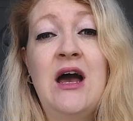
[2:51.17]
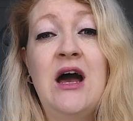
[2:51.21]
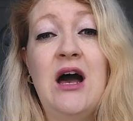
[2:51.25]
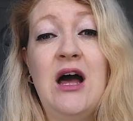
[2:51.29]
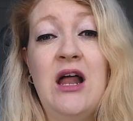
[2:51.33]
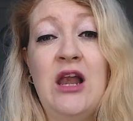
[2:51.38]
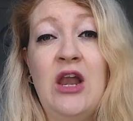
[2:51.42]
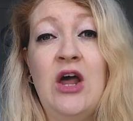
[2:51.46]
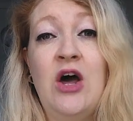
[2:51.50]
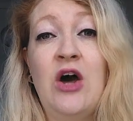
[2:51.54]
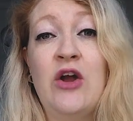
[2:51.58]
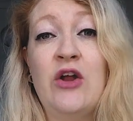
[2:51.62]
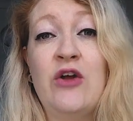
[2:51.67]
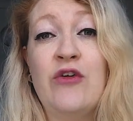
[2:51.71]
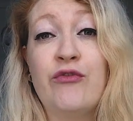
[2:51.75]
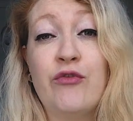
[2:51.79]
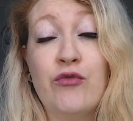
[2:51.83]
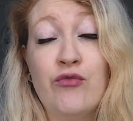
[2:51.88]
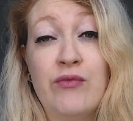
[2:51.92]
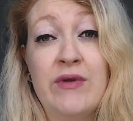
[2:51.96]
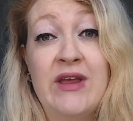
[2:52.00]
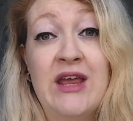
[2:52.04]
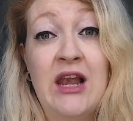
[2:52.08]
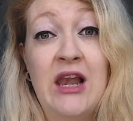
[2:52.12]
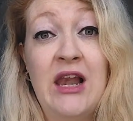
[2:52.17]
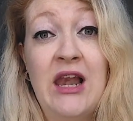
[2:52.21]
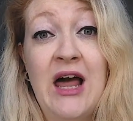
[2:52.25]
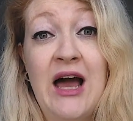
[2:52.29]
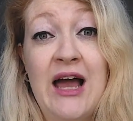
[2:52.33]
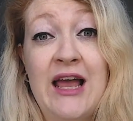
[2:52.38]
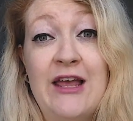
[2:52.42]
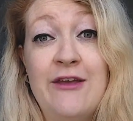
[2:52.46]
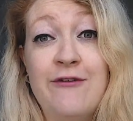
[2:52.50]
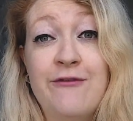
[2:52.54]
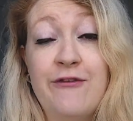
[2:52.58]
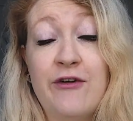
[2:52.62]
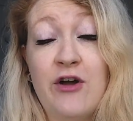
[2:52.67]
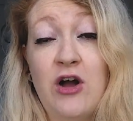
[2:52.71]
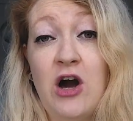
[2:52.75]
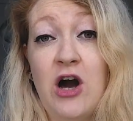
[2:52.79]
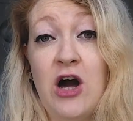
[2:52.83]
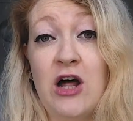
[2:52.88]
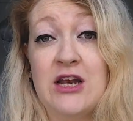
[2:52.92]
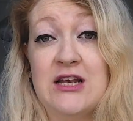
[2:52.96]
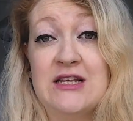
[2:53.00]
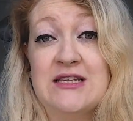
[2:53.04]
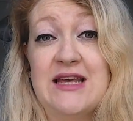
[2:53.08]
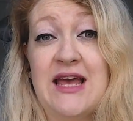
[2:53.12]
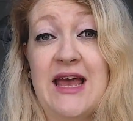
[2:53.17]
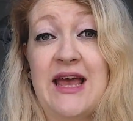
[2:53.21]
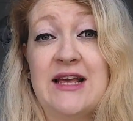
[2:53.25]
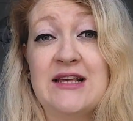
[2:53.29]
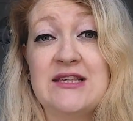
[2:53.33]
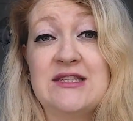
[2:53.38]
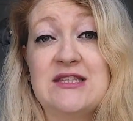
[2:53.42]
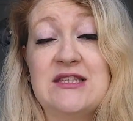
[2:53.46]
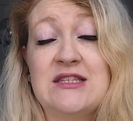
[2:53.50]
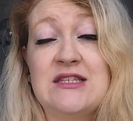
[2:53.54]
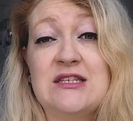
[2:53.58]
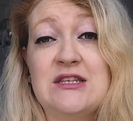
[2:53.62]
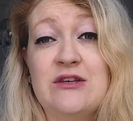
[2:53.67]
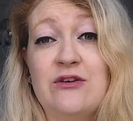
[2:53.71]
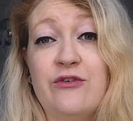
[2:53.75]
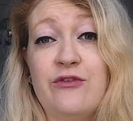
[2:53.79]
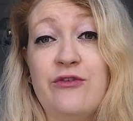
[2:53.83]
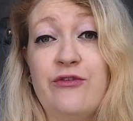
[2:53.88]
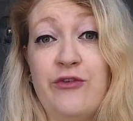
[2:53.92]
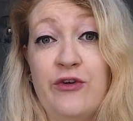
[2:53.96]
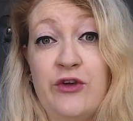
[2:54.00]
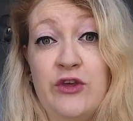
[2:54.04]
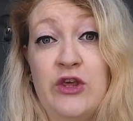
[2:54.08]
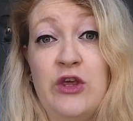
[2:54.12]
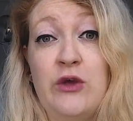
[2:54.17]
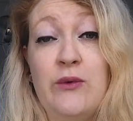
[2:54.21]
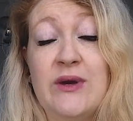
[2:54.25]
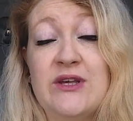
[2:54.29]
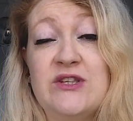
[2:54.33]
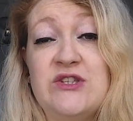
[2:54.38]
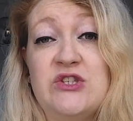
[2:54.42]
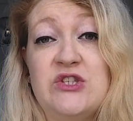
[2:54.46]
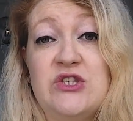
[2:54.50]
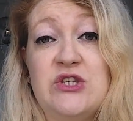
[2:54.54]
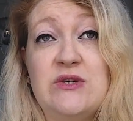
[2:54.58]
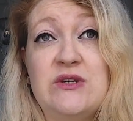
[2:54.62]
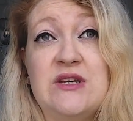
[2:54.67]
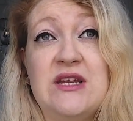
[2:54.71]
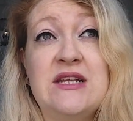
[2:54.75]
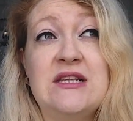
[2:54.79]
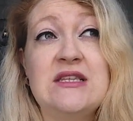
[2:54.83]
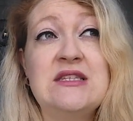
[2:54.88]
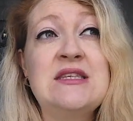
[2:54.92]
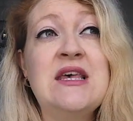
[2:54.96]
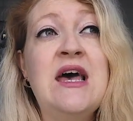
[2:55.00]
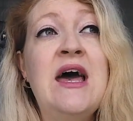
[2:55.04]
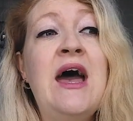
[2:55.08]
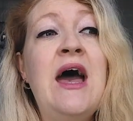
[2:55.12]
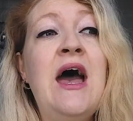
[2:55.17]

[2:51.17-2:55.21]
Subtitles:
a lot of real-life context for you as students.